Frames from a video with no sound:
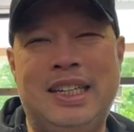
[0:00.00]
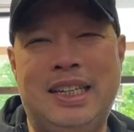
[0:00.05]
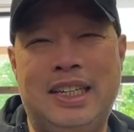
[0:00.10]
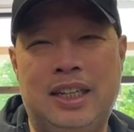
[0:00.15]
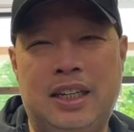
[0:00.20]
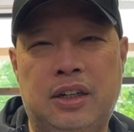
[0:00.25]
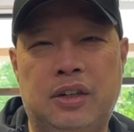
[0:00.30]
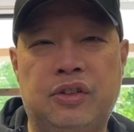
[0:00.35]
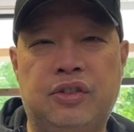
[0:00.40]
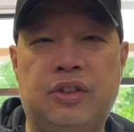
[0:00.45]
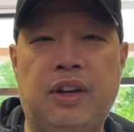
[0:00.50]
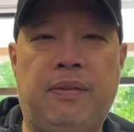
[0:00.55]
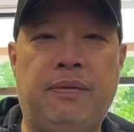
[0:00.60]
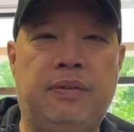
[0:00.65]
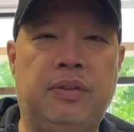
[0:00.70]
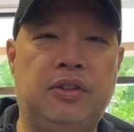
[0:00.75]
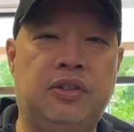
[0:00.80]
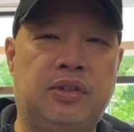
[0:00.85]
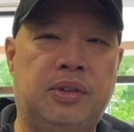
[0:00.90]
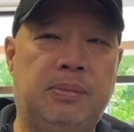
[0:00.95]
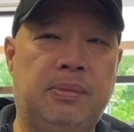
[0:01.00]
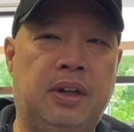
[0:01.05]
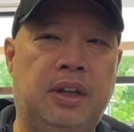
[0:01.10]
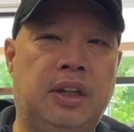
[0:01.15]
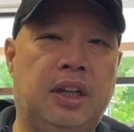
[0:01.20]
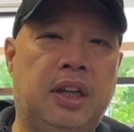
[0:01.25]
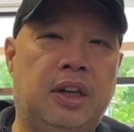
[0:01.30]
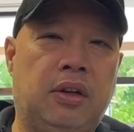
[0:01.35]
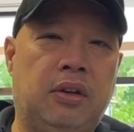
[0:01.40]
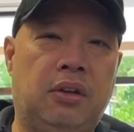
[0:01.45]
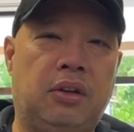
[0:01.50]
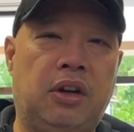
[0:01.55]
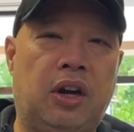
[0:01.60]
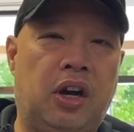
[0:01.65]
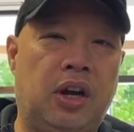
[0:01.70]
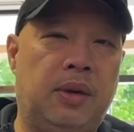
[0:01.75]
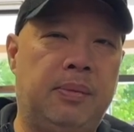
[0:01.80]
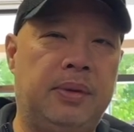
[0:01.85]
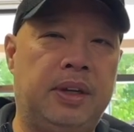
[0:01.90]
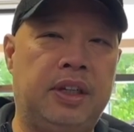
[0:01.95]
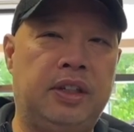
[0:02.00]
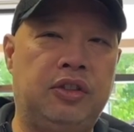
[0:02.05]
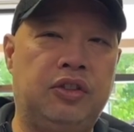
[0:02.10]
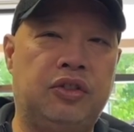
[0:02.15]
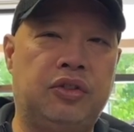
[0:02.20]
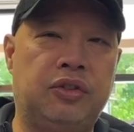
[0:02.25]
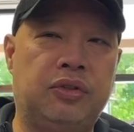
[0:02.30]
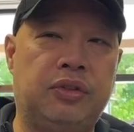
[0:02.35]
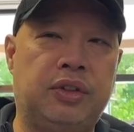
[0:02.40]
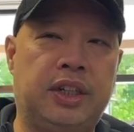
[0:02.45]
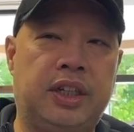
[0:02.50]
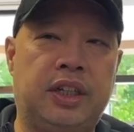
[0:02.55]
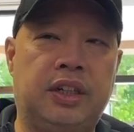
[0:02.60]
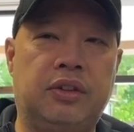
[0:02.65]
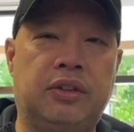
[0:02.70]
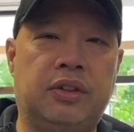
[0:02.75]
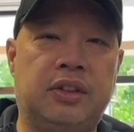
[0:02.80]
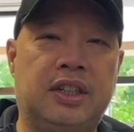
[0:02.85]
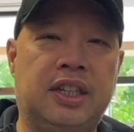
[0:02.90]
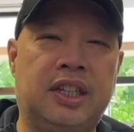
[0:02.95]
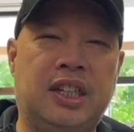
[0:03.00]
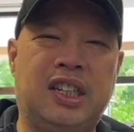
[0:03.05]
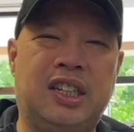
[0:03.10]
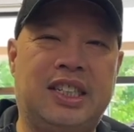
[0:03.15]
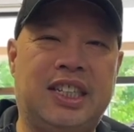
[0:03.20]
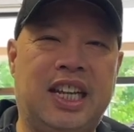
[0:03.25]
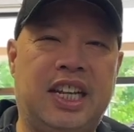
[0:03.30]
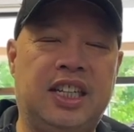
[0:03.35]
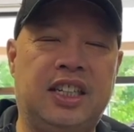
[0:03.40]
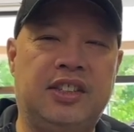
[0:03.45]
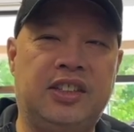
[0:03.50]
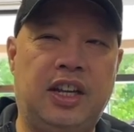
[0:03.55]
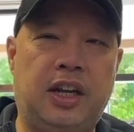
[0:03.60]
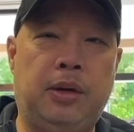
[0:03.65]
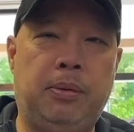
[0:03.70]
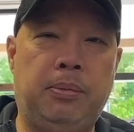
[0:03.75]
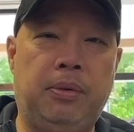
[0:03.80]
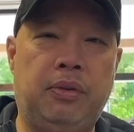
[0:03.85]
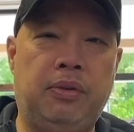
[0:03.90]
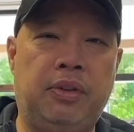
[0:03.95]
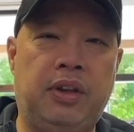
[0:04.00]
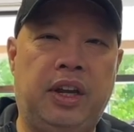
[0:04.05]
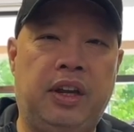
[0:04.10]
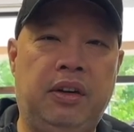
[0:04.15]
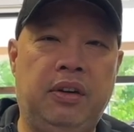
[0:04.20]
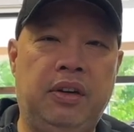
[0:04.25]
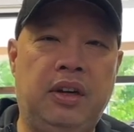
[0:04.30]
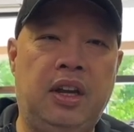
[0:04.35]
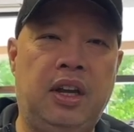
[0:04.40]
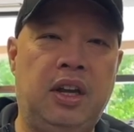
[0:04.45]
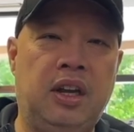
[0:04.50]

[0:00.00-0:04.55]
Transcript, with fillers: you know, suffers from a little arm injury or a little tennis elbow there,